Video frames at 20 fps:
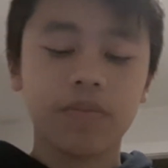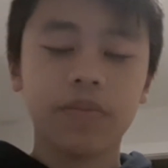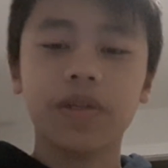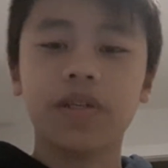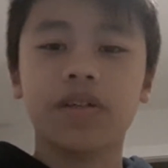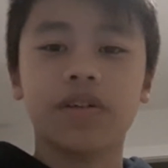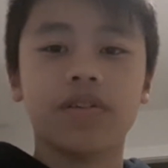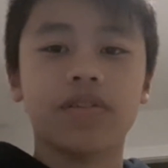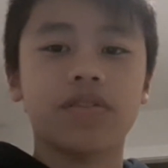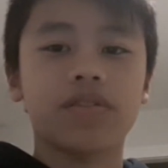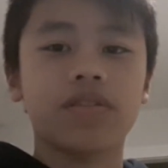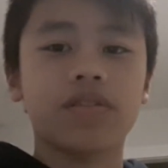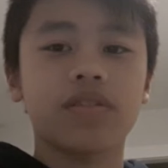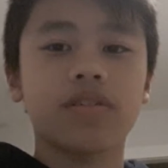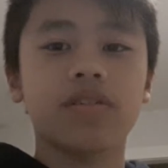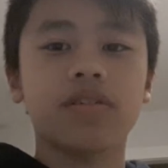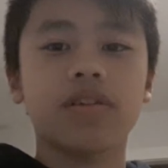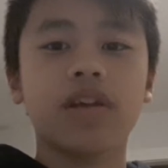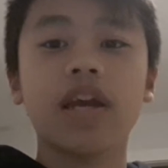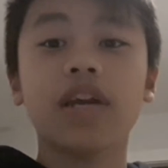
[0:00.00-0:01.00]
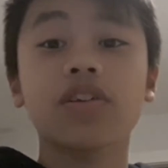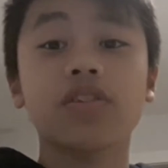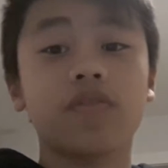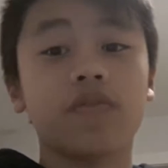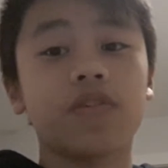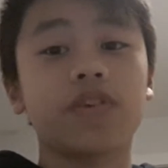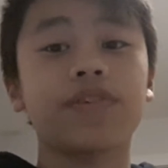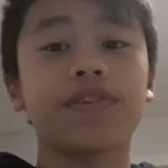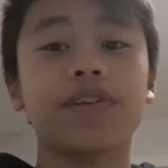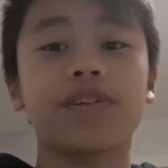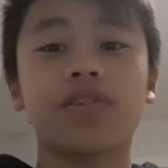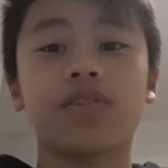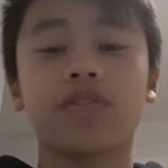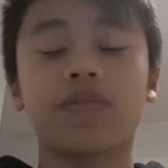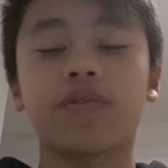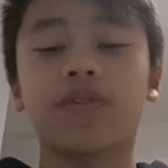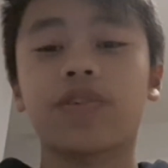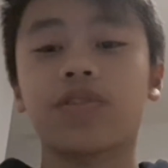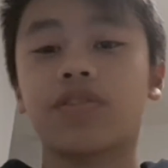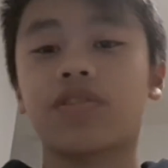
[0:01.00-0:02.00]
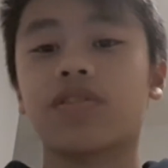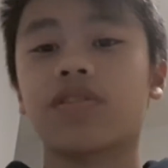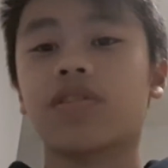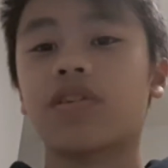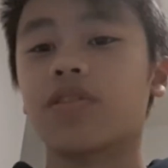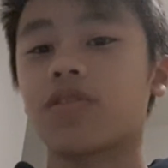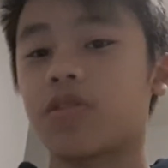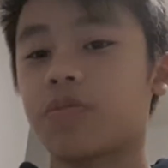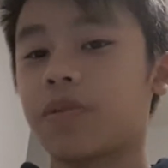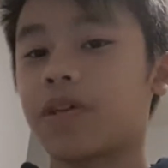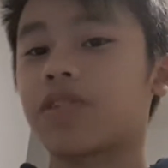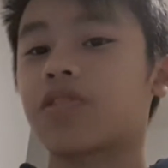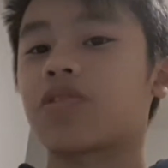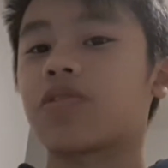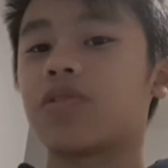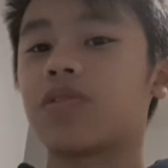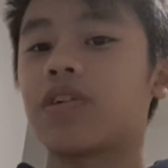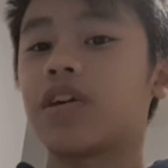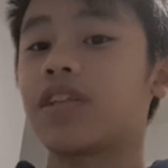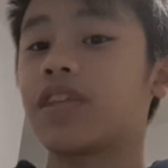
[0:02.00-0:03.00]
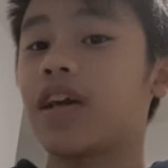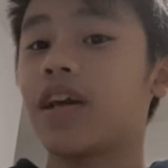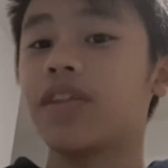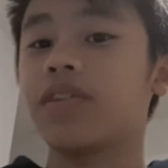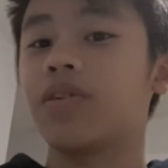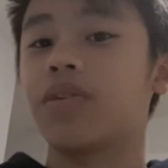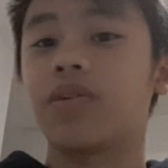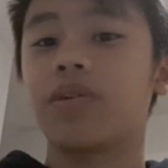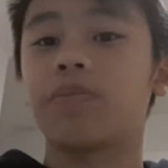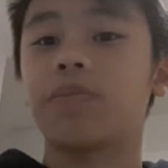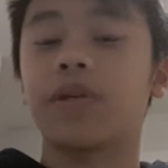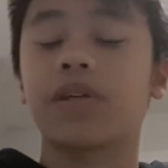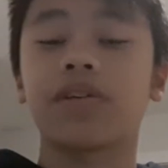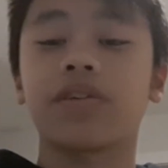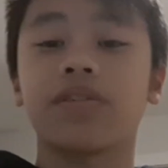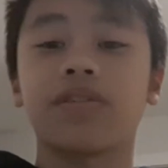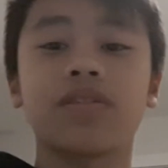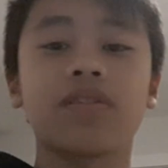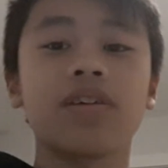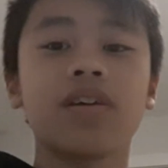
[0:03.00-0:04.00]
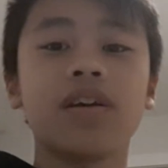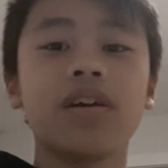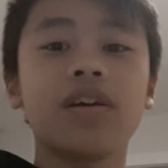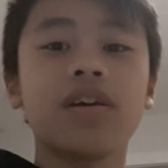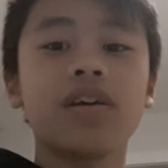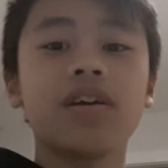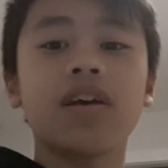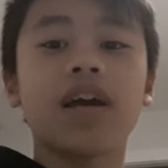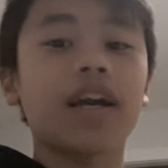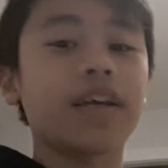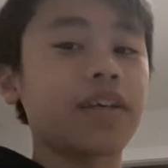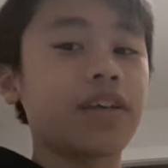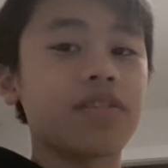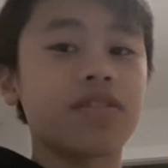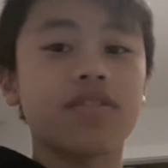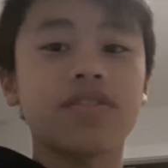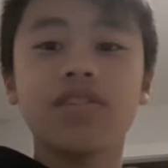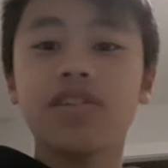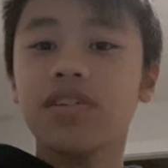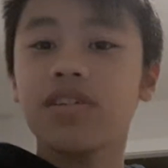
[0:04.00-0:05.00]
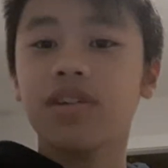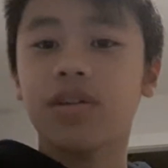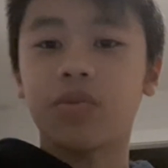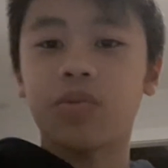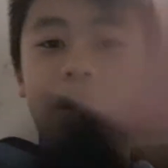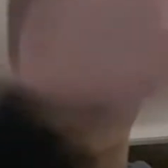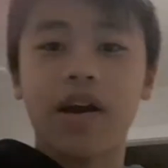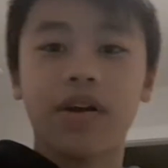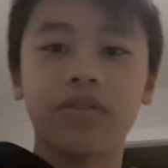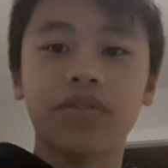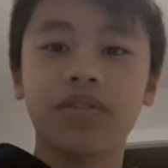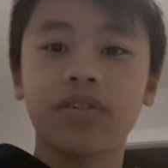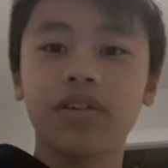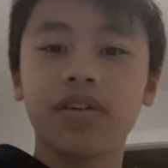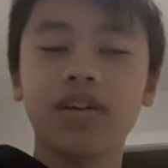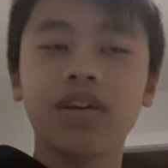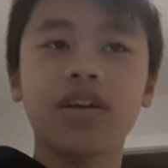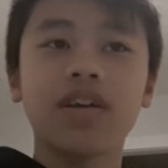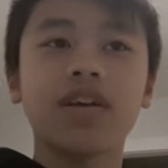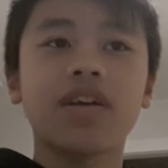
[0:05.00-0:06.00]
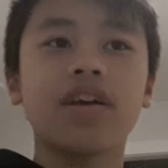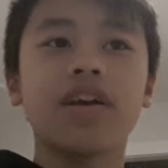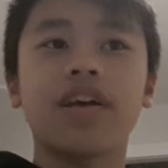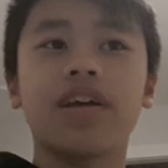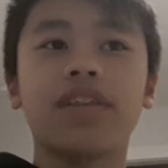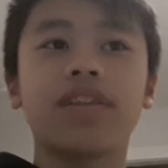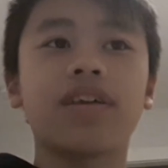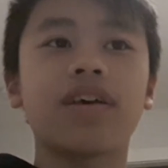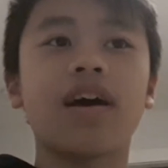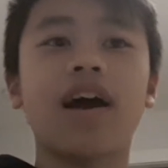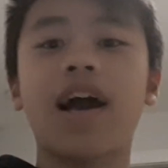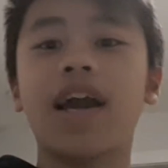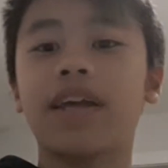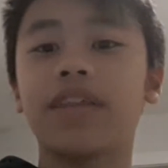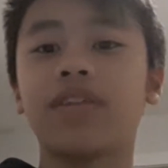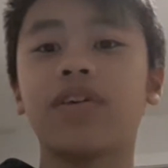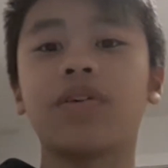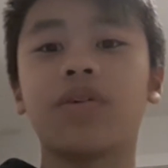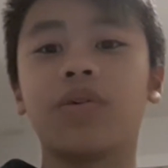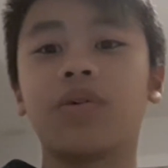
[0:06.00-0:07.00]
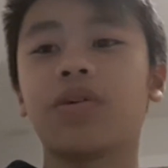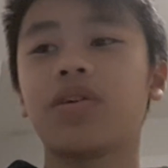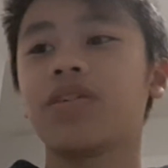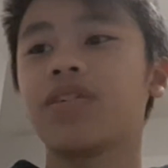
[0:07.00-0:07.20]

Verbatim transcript: because extrovert introverts are special and I know it because I can see around and I know.